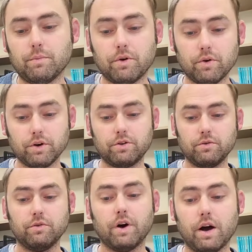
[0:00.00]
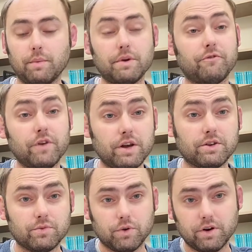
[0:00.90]
we're going to
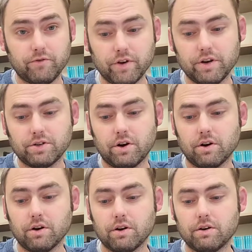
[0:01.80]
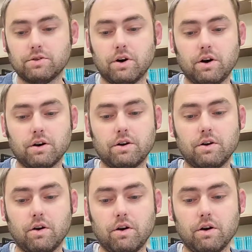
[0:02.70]
finish our
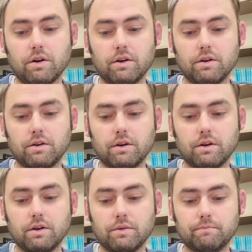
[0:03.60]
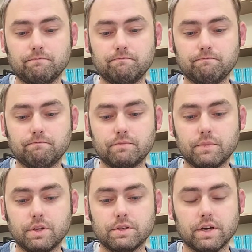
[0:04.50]
talk on
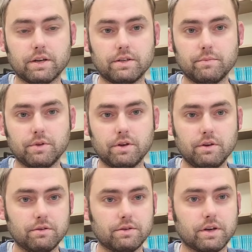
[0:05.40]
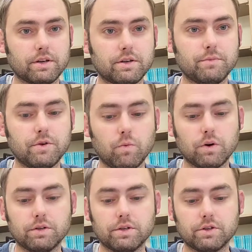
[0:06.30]
2 Timothy
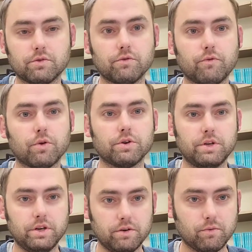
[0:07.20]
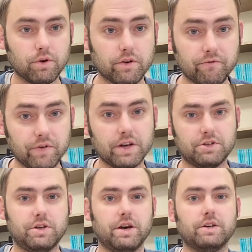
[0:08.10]
1, 6 through 14. We're going to
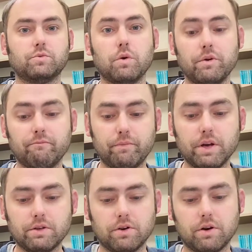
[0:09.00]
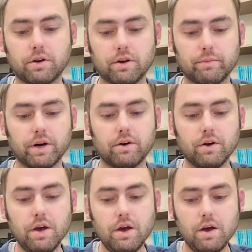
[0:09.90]
finish that. It's what we've been talking
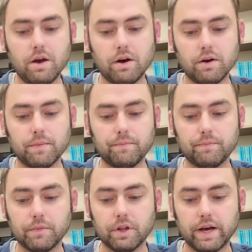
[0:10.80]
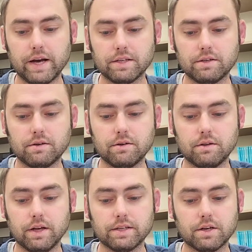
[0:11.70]
about. The
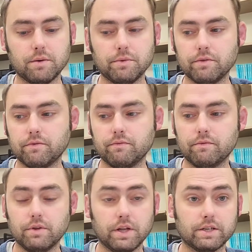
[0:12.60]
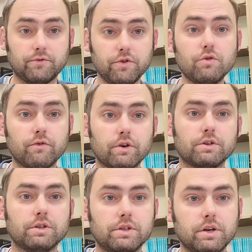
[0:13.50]
last few
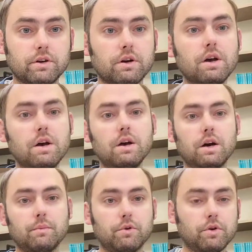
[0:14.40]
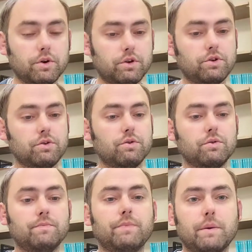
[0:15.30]
verses here, I'm not going
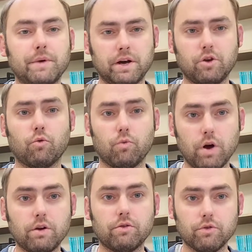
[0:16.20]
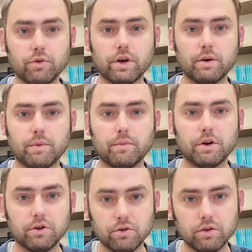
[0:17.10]
to run through them. I'm
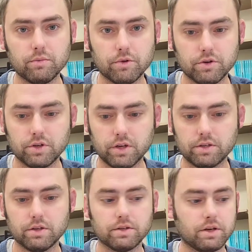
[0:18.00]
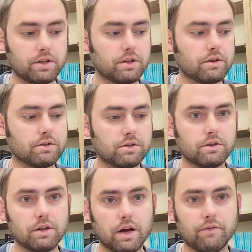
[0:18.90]
going to do them their justice. I think there's
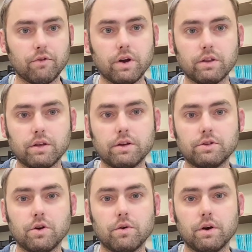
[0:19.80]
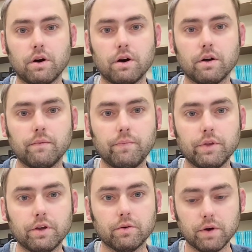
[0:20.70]
still a lot of great things going on
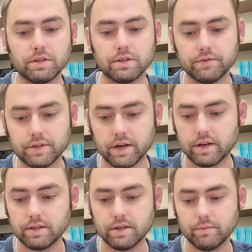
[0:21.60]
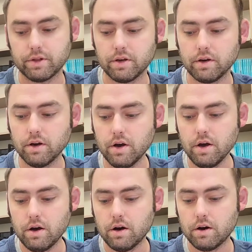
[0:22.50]
in the rest of 2 Timothy,
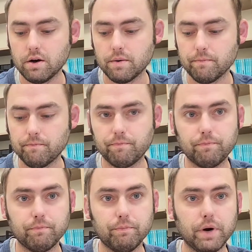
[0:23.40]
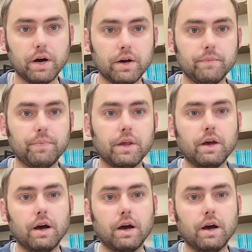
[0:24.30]
but